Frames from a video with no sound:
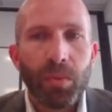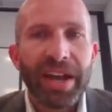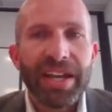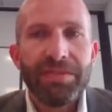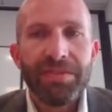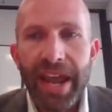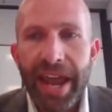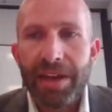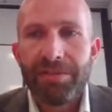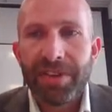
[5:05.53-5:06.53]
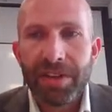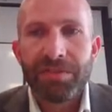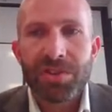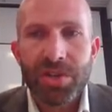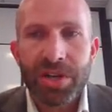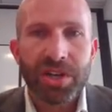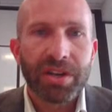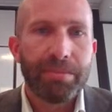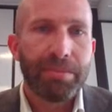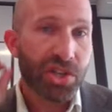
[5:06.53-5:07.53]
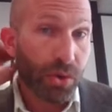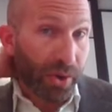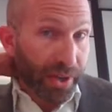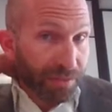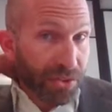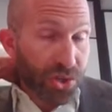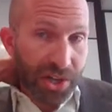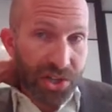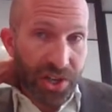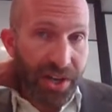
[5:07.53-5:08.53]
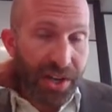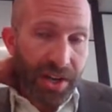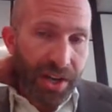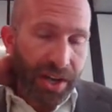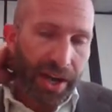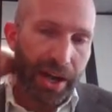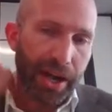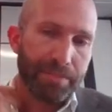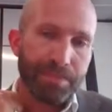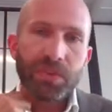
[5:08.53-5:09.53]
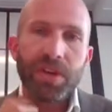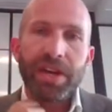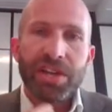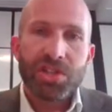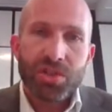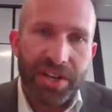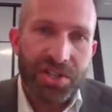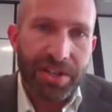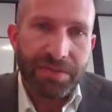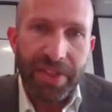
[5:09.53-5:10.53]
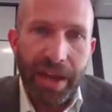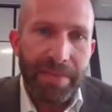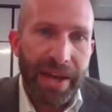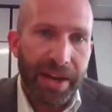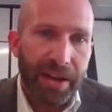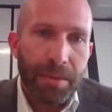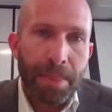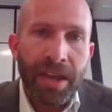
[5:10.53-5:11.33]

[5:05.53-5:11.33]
Why even have an infrastructure commission or an infrastructure strategy for that matter.